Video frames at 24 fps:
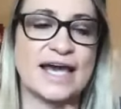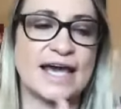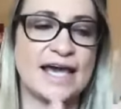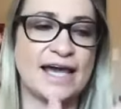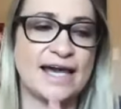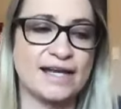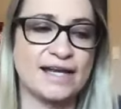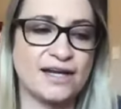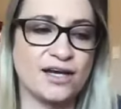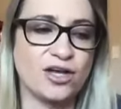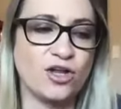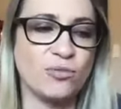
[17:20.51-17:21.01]

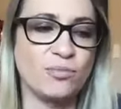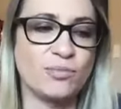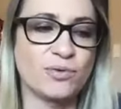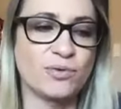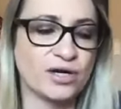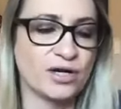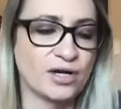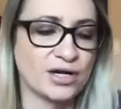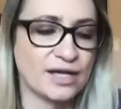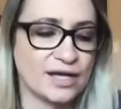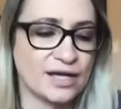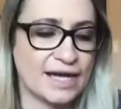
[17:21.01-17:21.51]
and
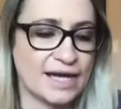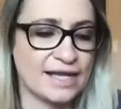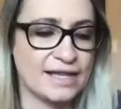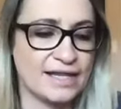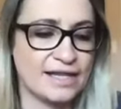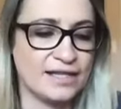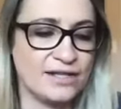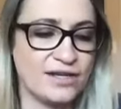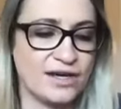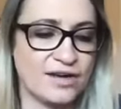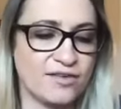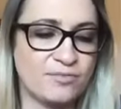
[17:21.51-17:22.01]
helper, and
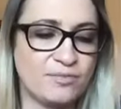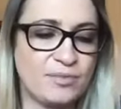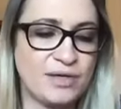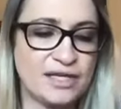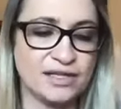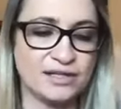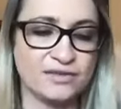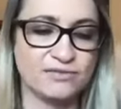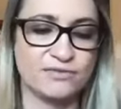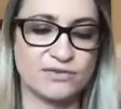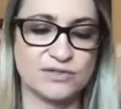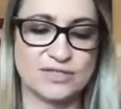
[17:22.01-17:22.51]
then you have B
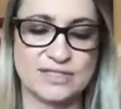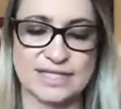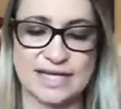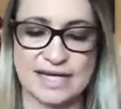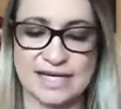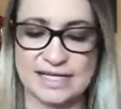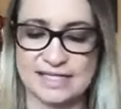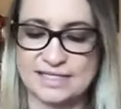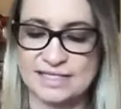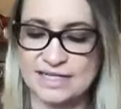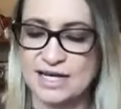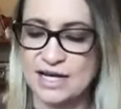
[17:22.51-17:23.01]

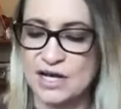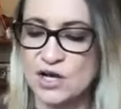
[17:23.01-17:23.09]
lymphocytes.